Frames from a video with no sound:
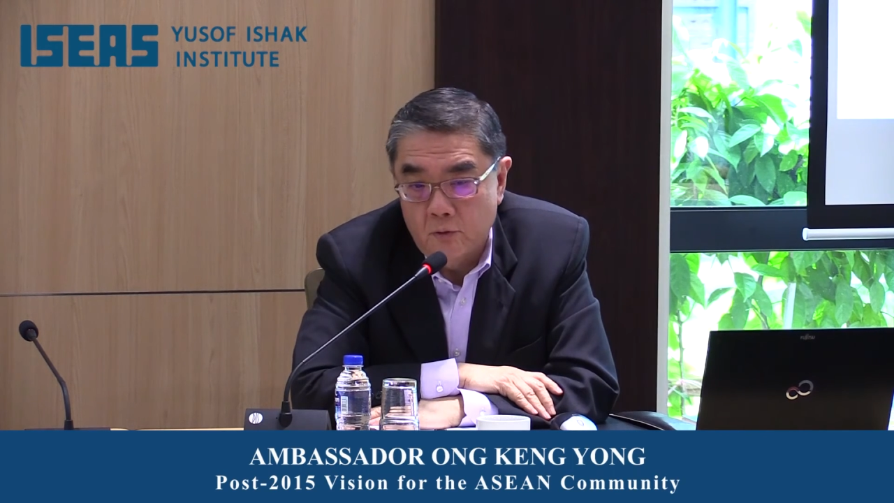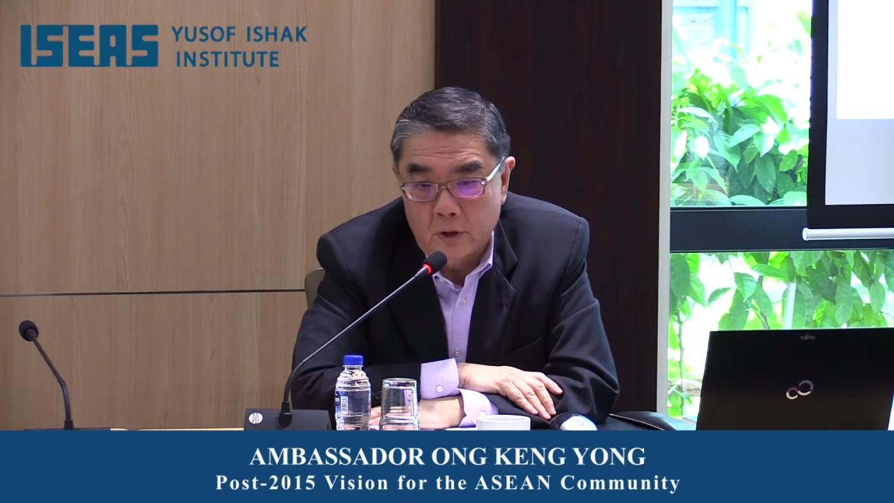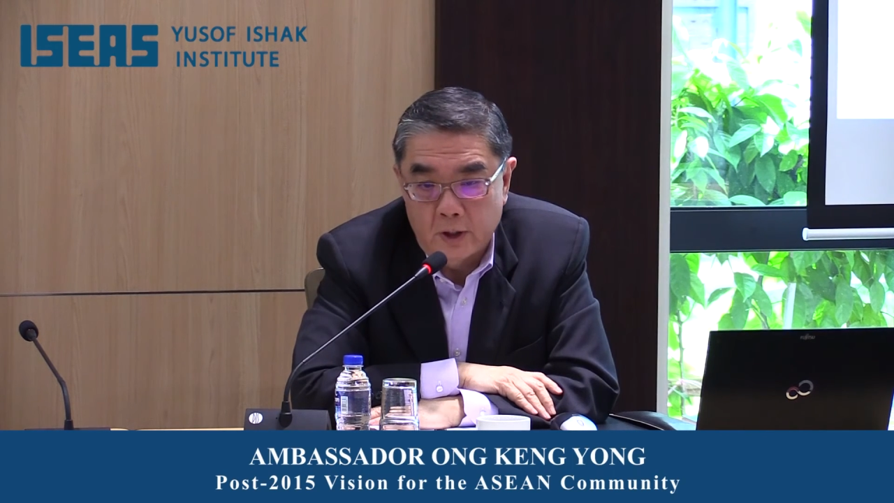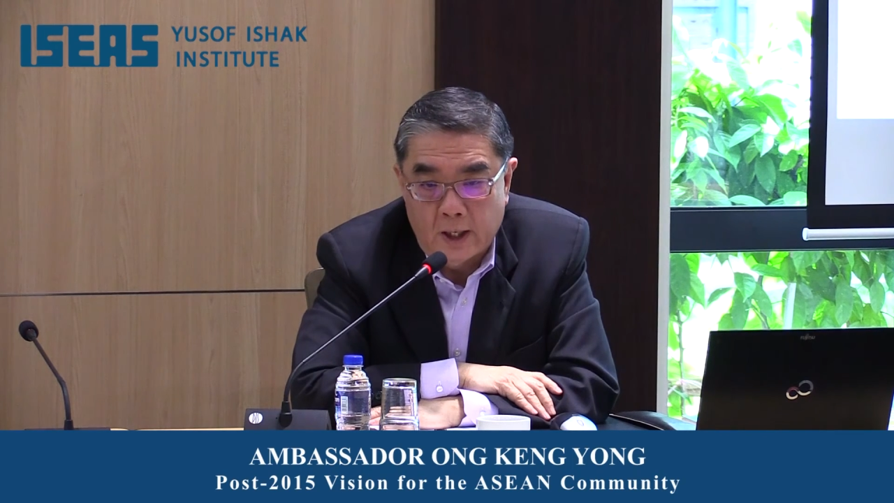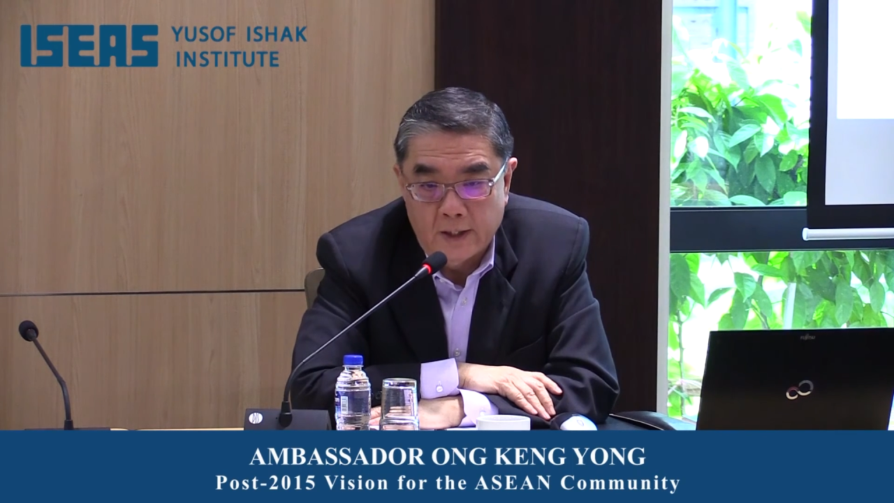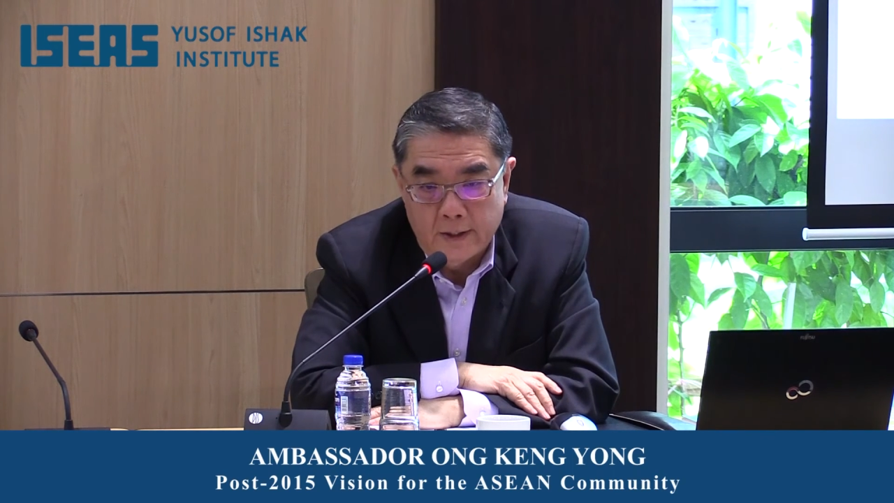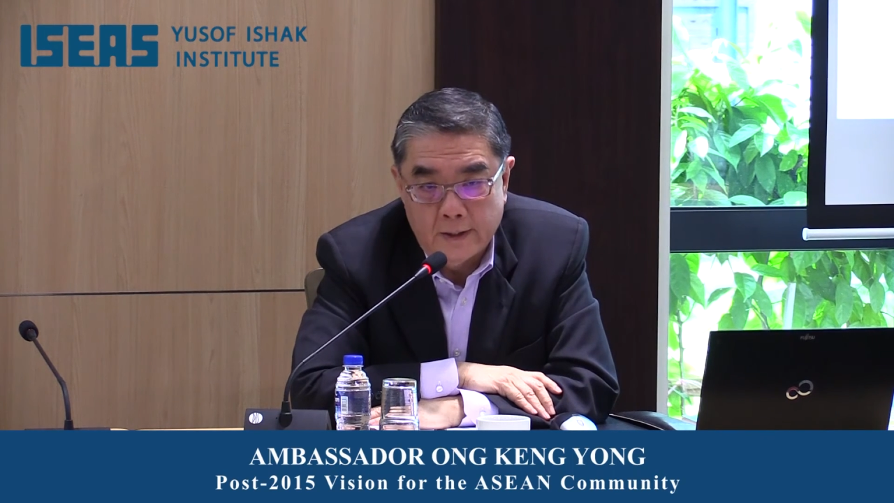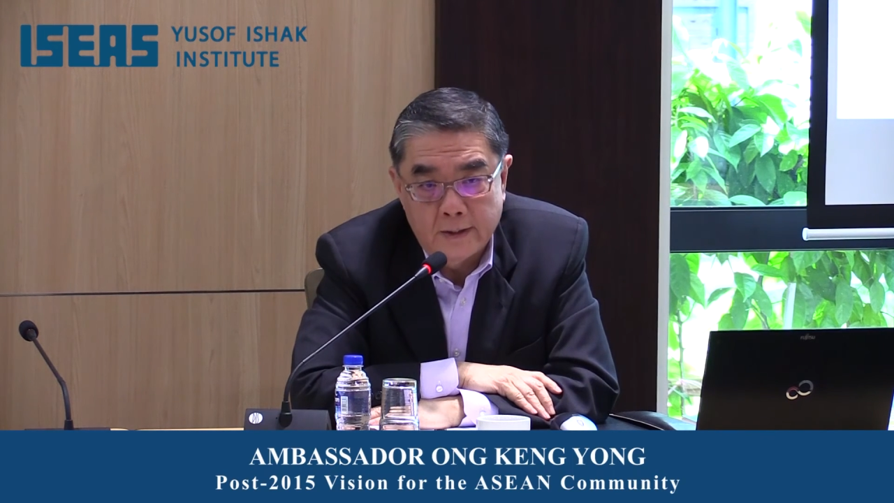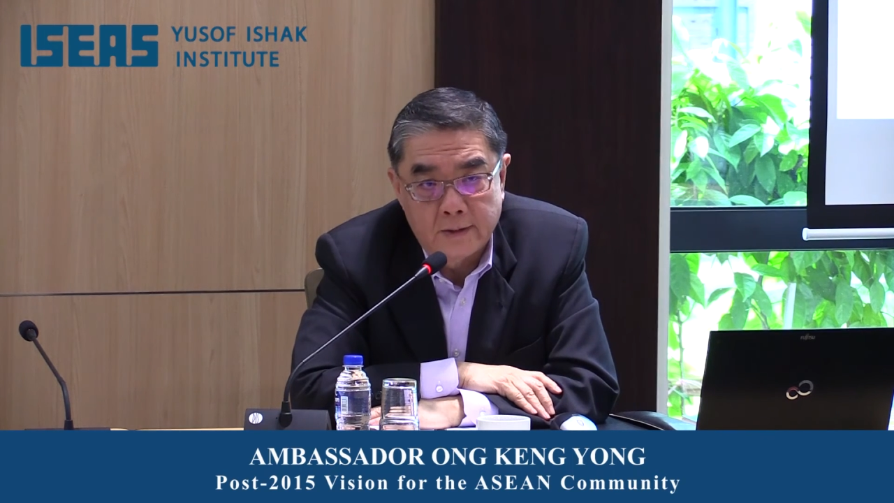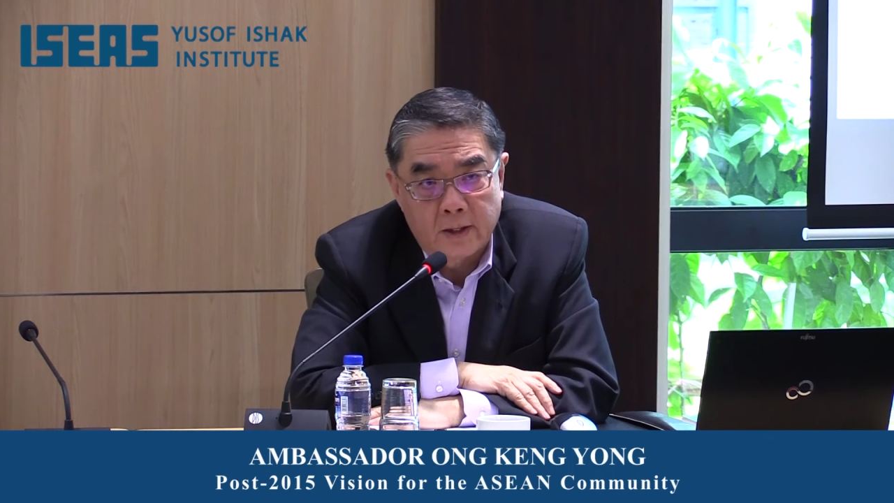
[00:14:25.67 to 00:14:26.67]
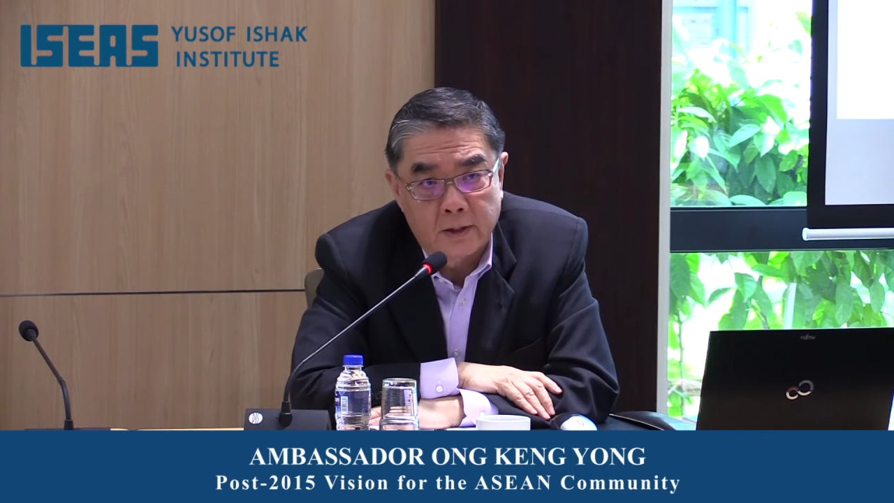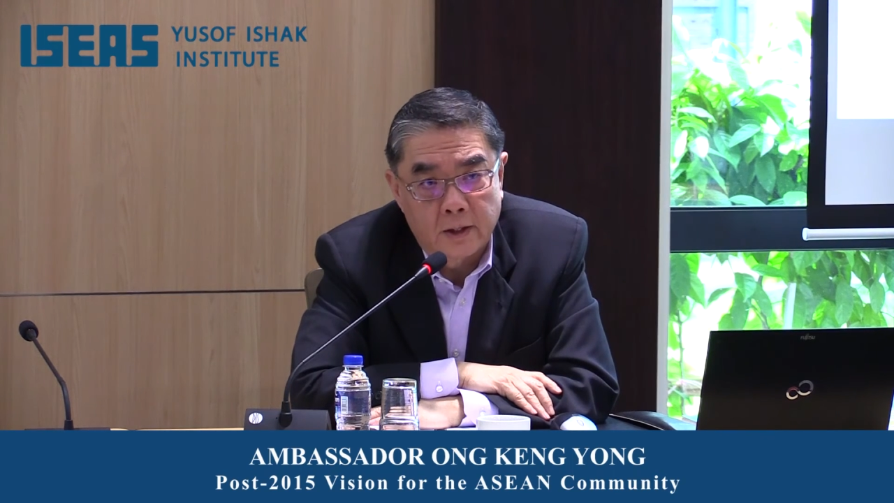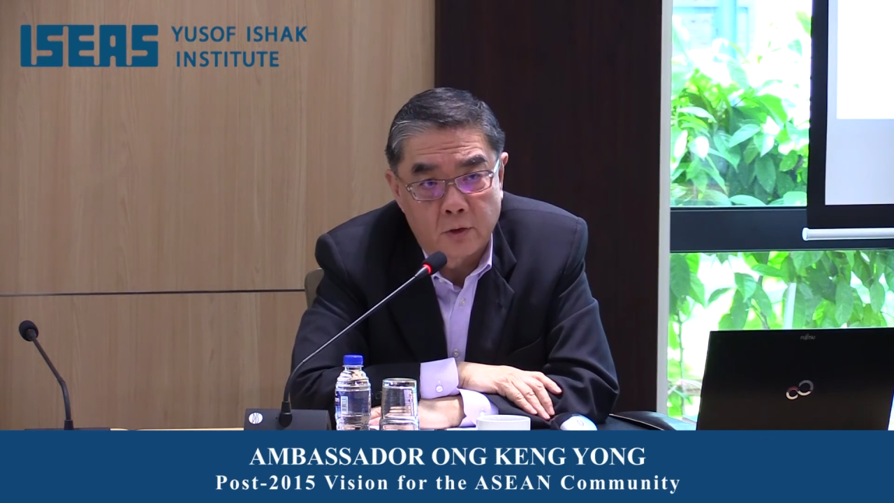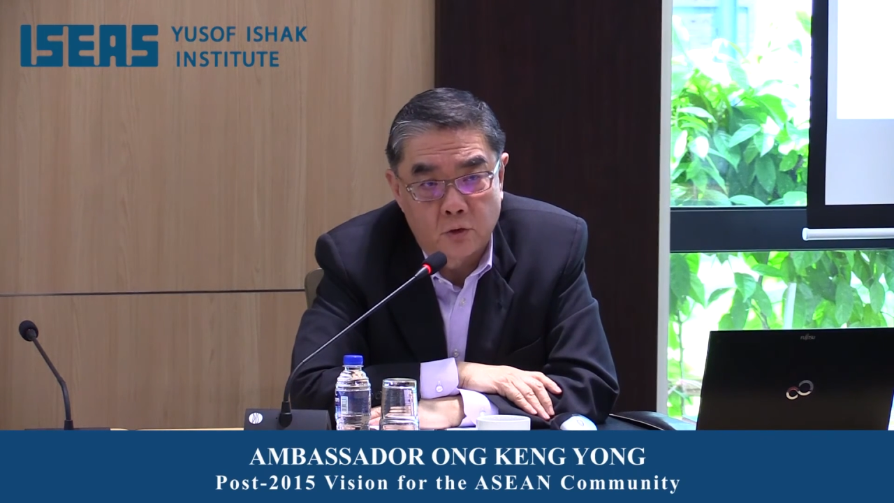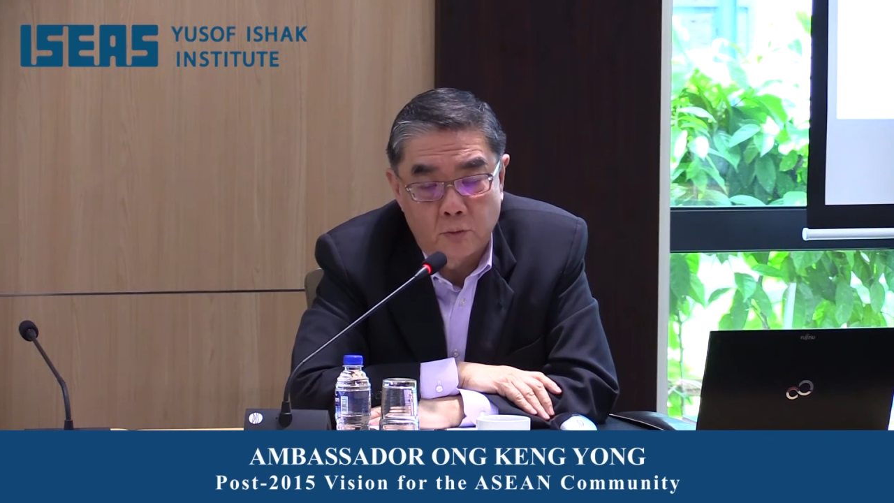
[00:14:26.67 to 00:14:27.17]
The idea is that
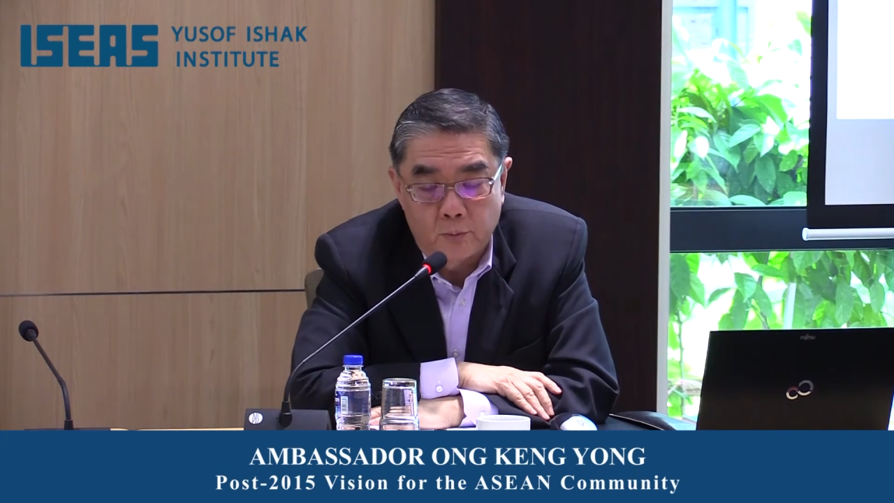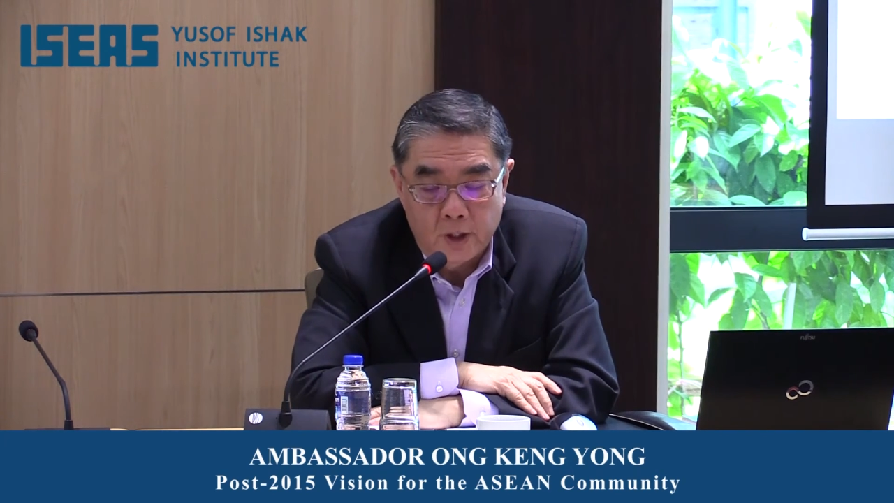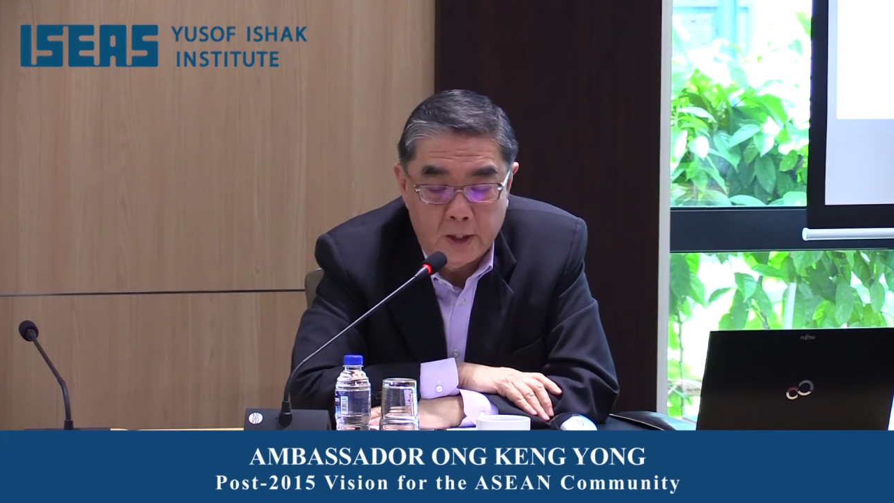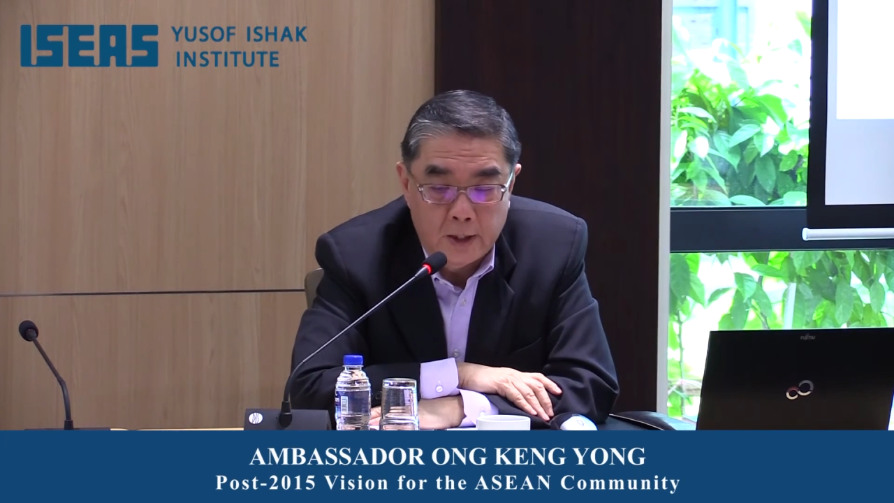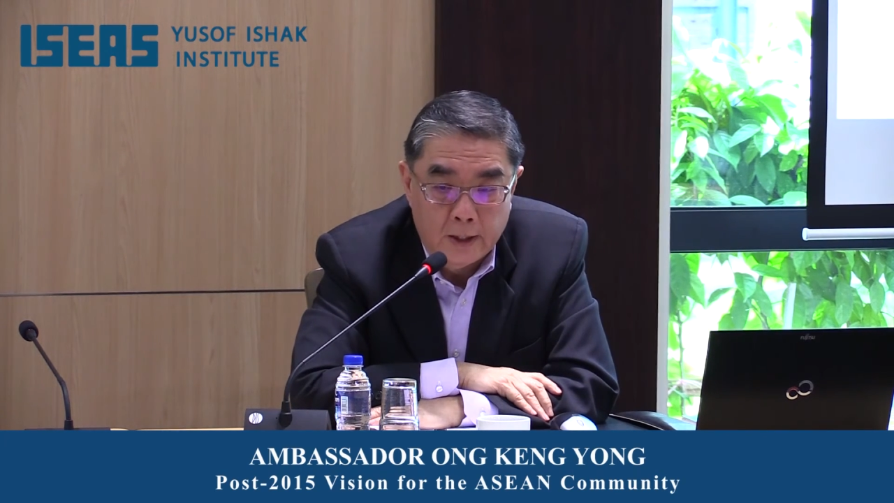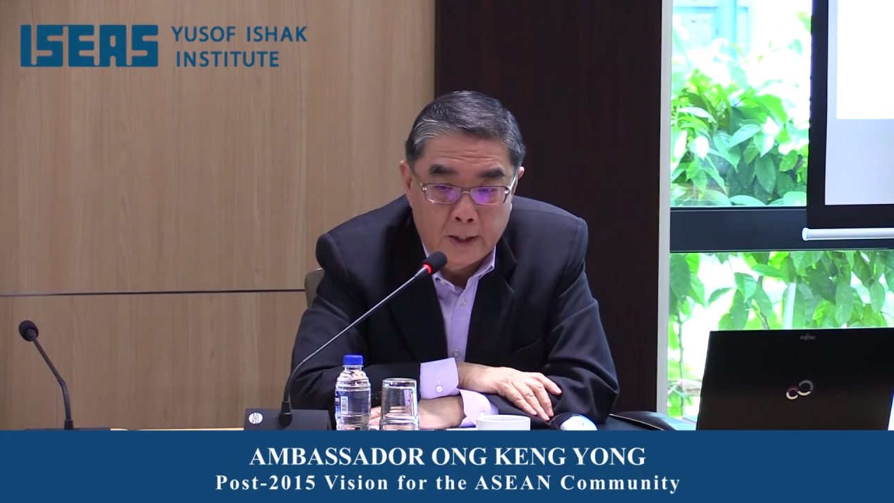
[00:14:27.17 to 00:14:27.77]
it should be